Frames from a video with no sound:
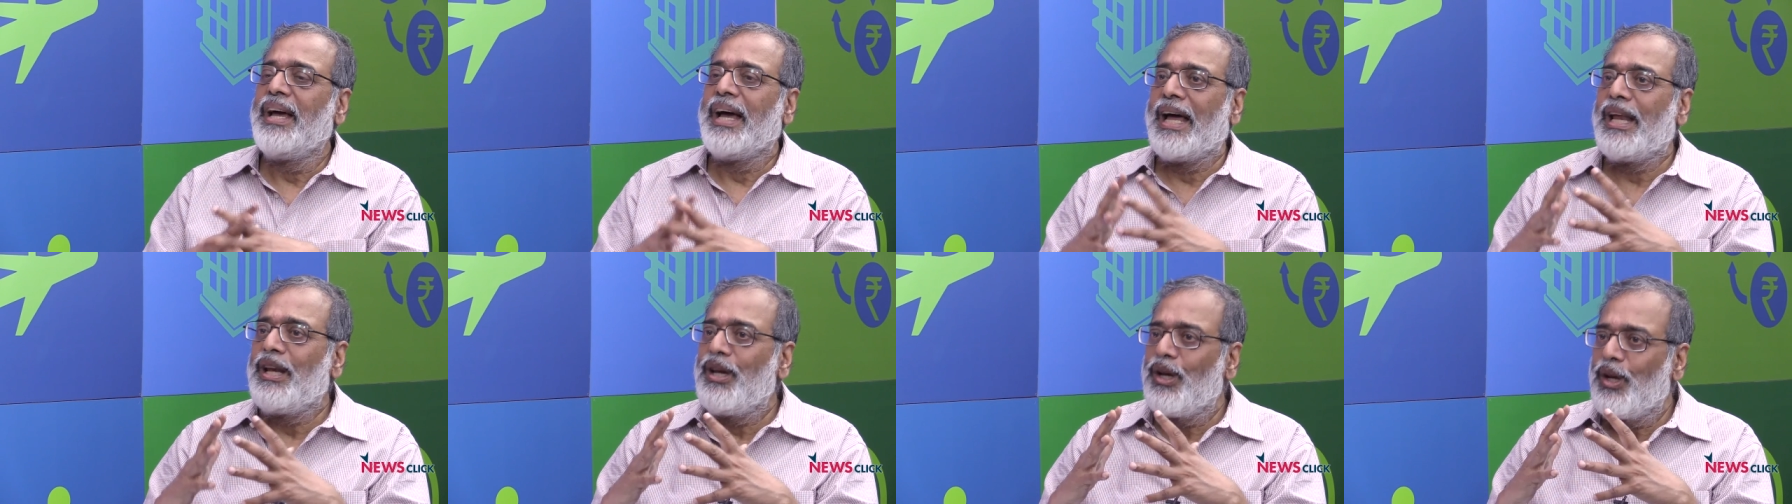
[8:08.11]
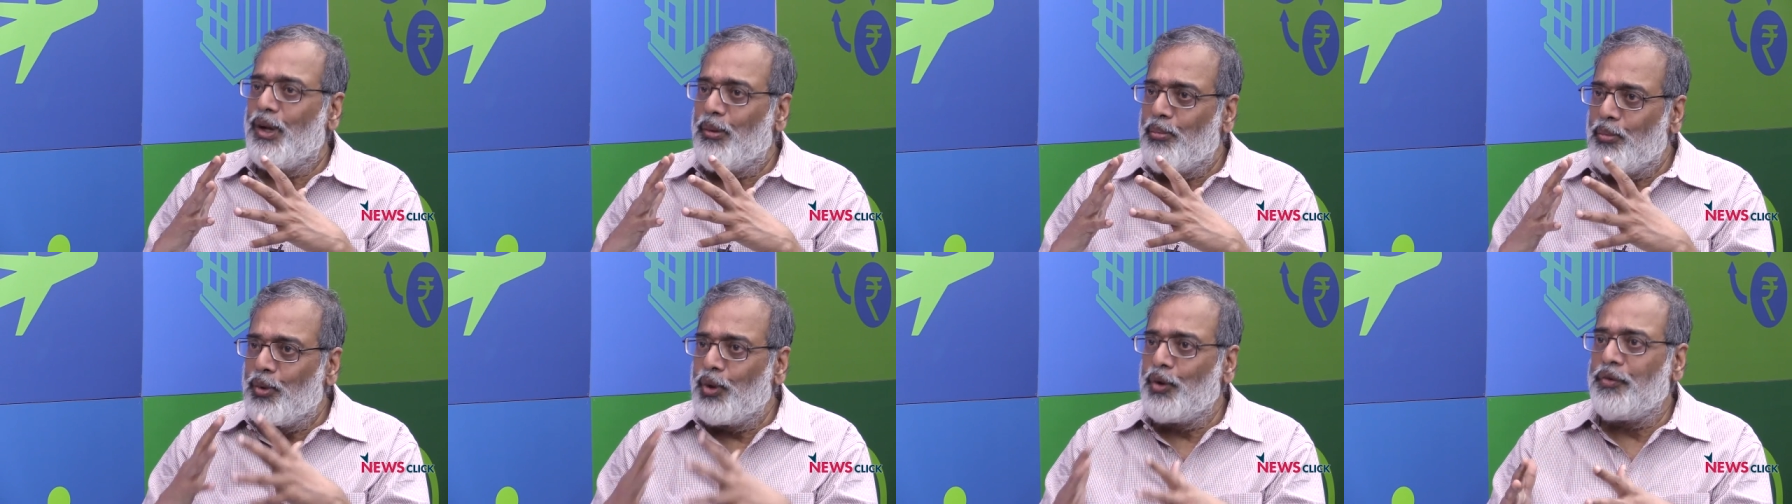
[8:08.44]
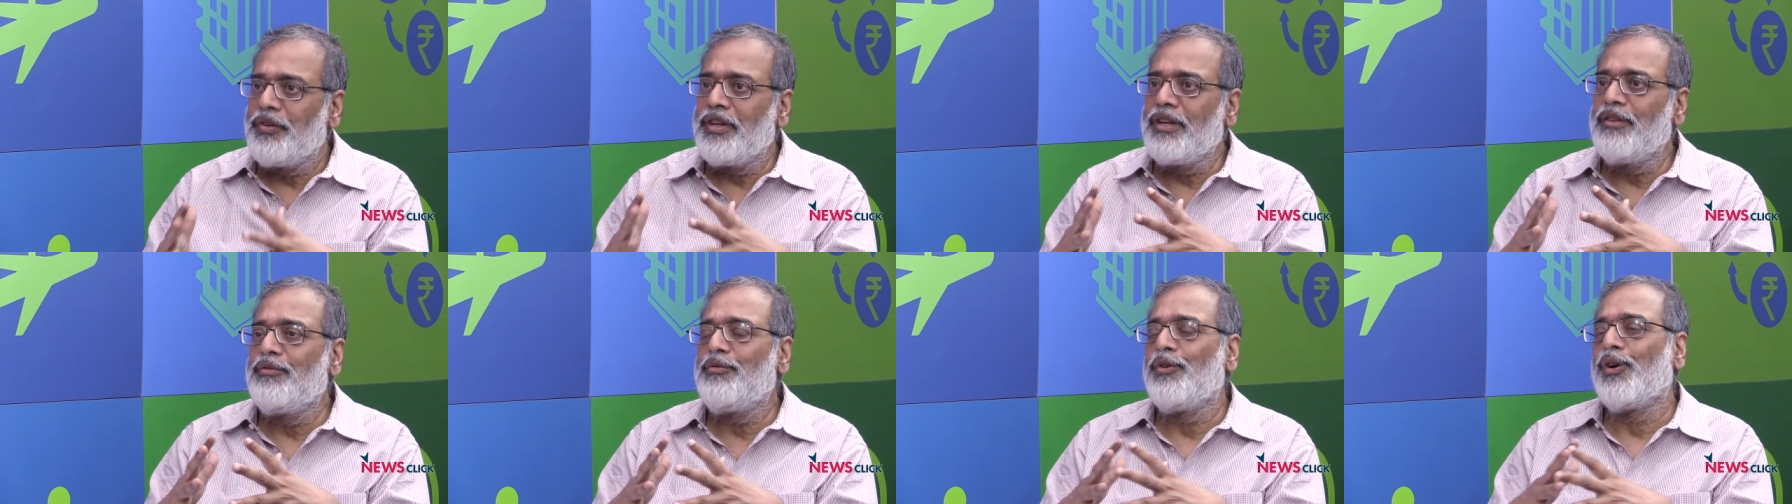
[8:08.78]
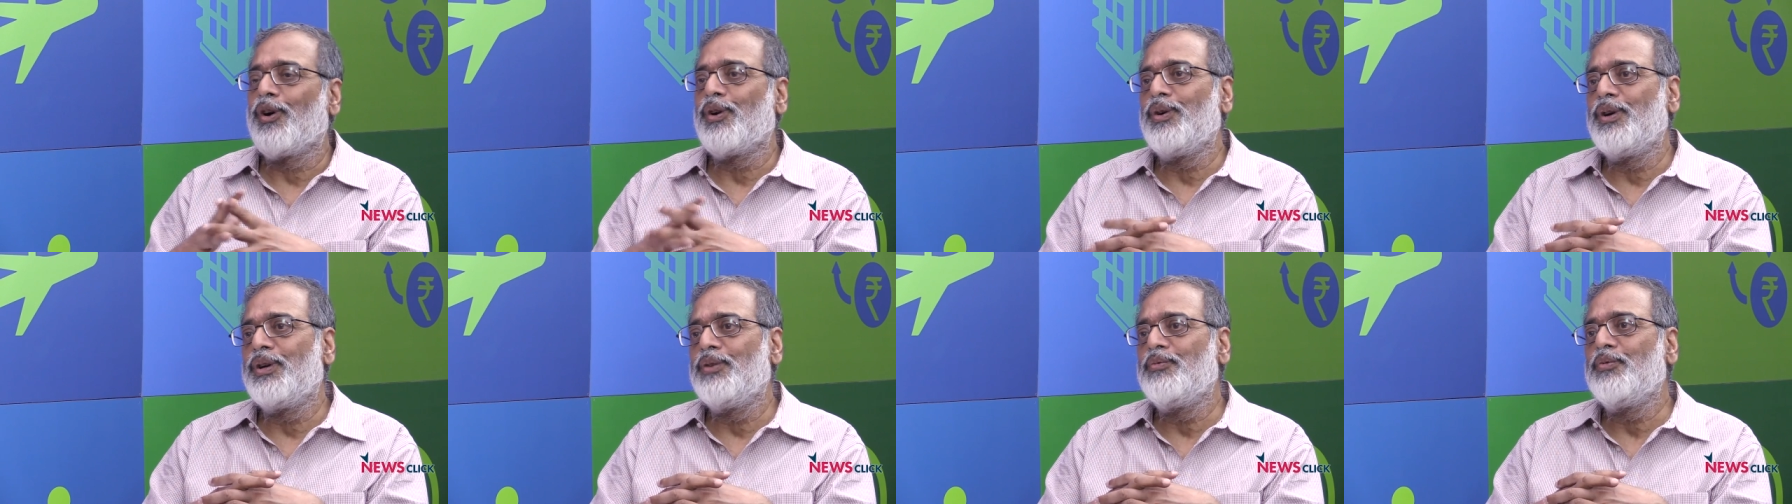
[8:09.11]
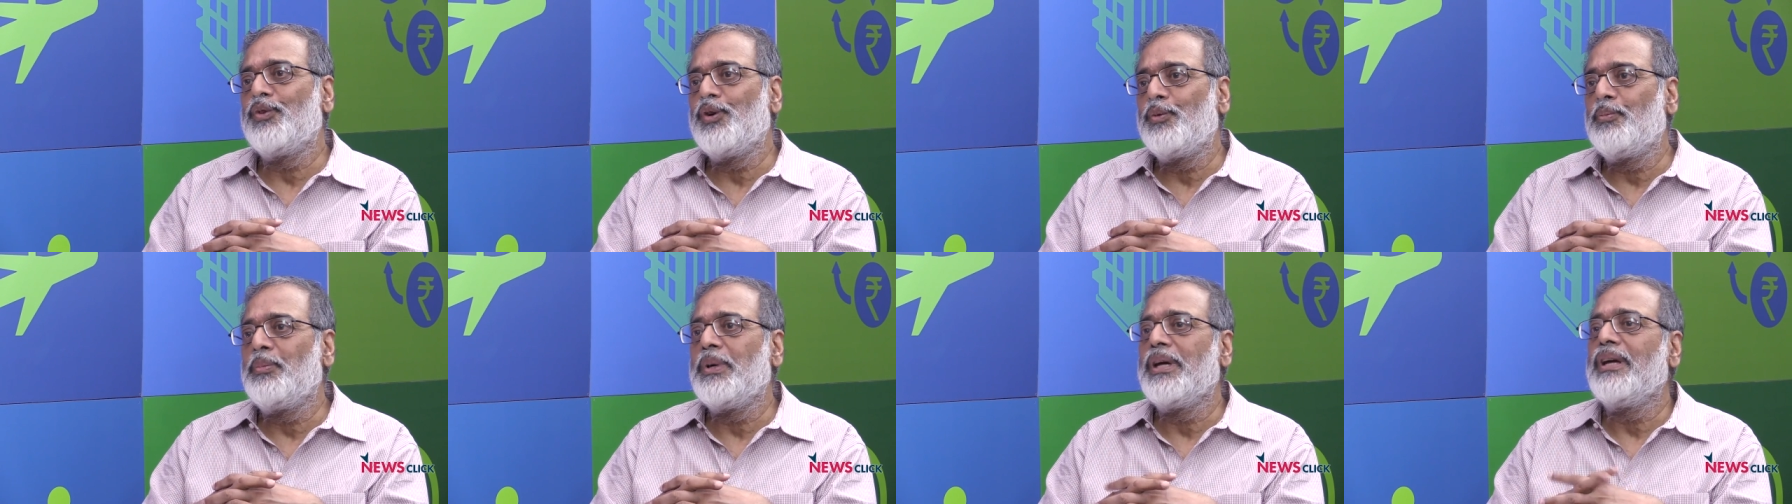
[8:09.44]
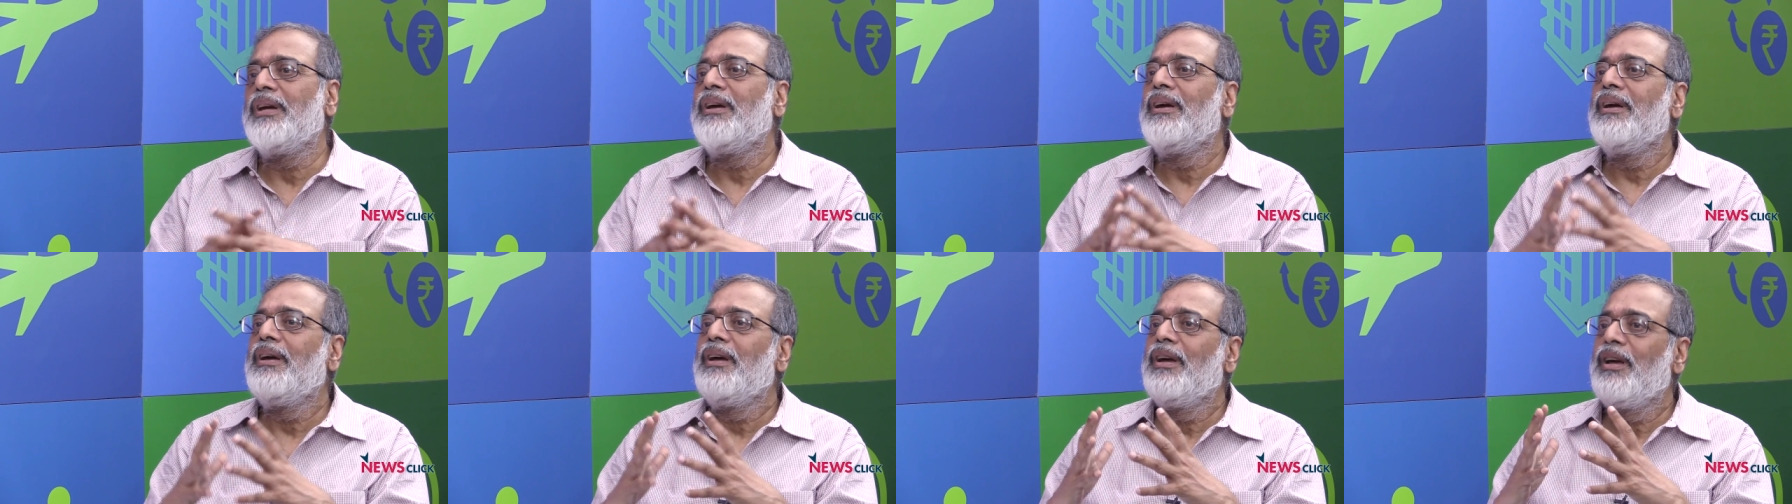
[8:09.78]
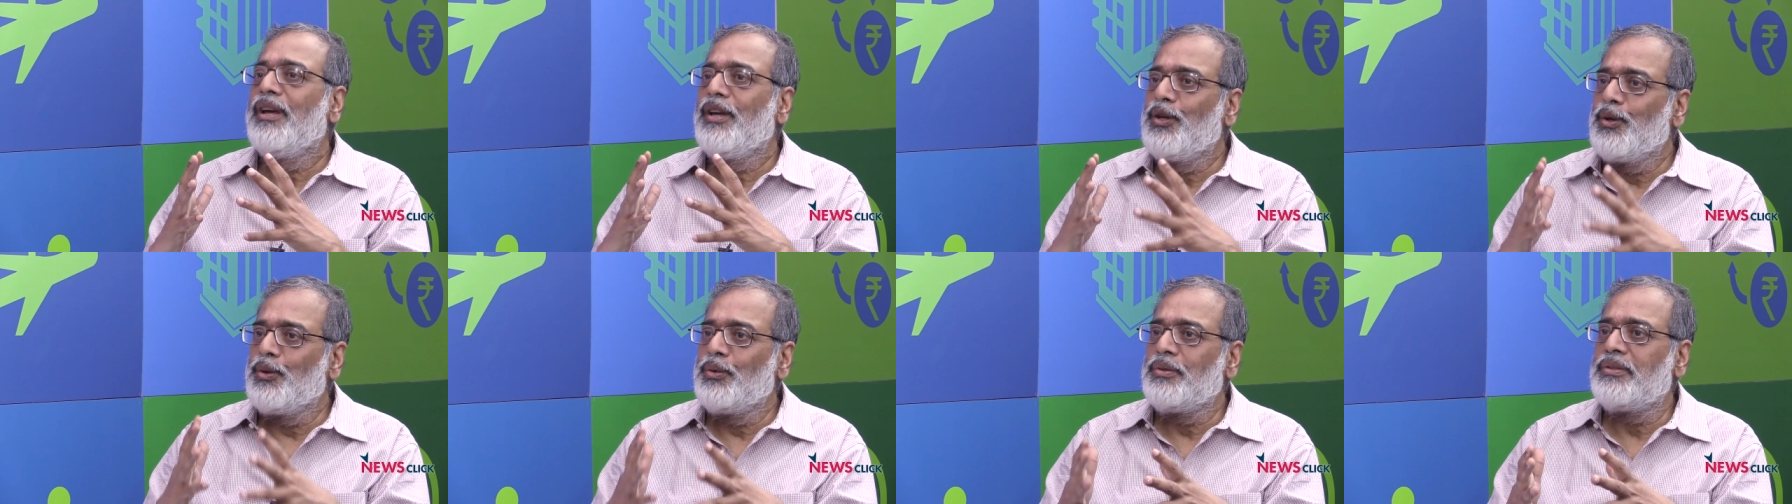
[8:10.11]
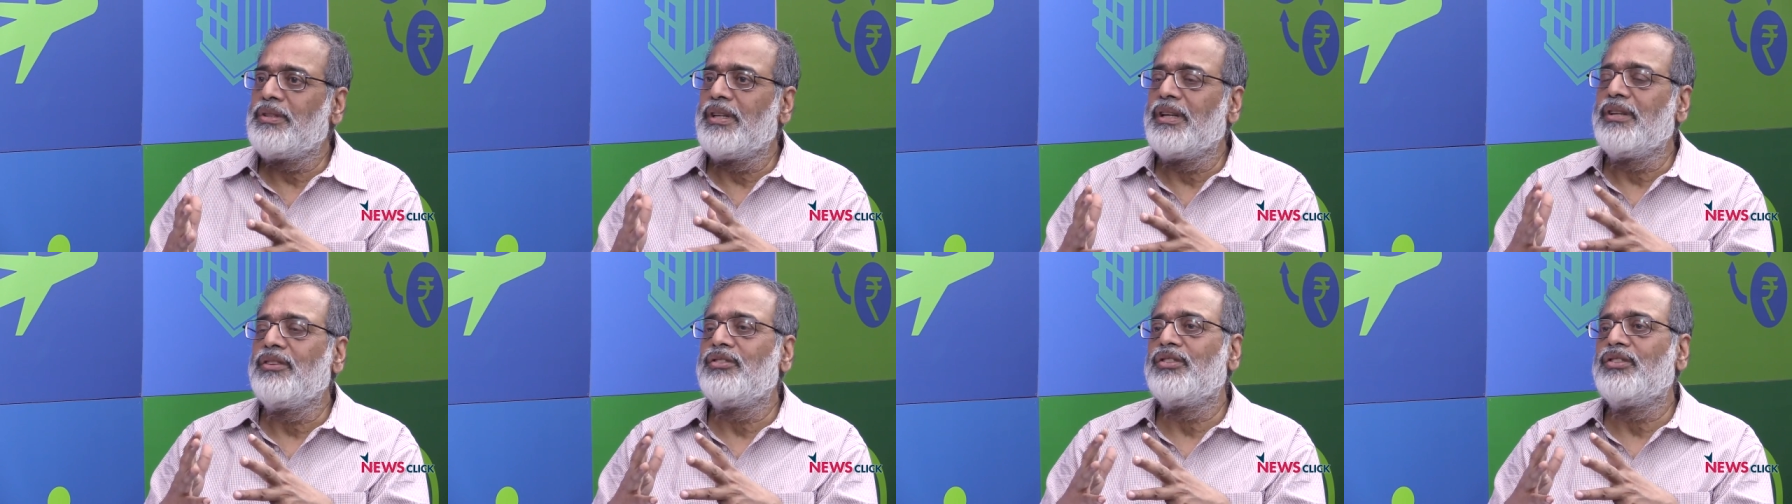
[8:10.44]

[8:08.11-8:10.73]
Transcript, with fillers: And the moving forward would be using